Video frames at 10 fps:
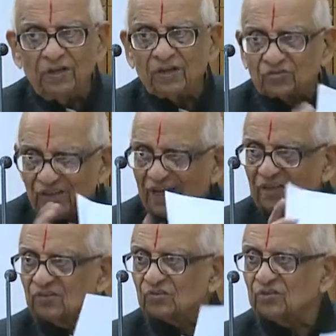be a
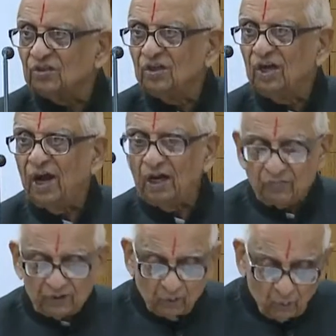science
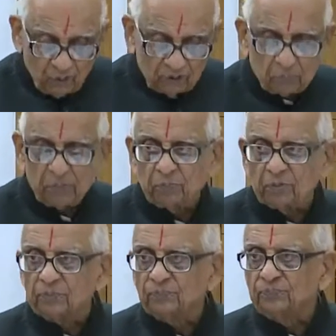and for the good of the
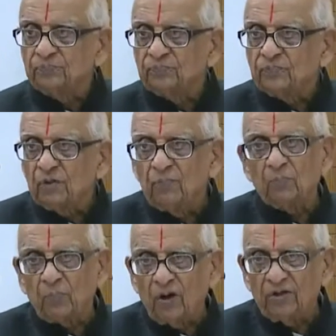people.
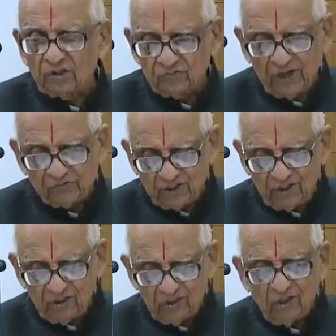But politics we have
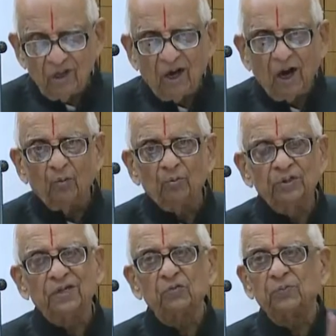seen
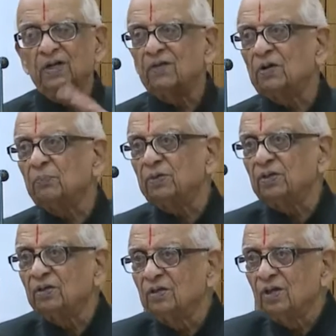how it has been developed.
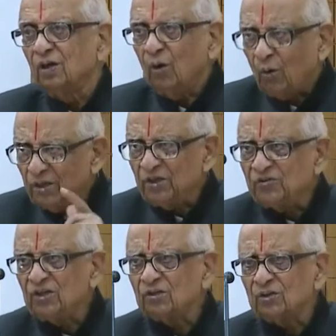Why
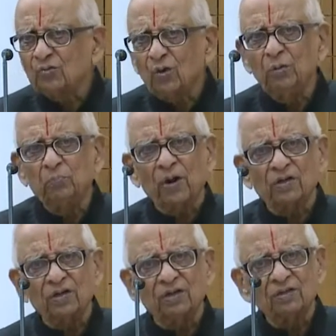is it so
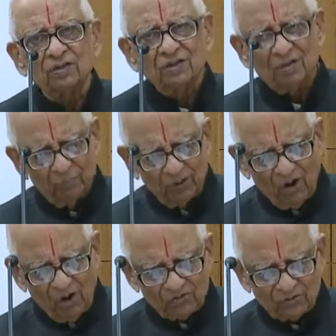important?
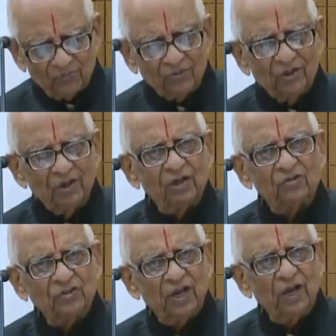Because it is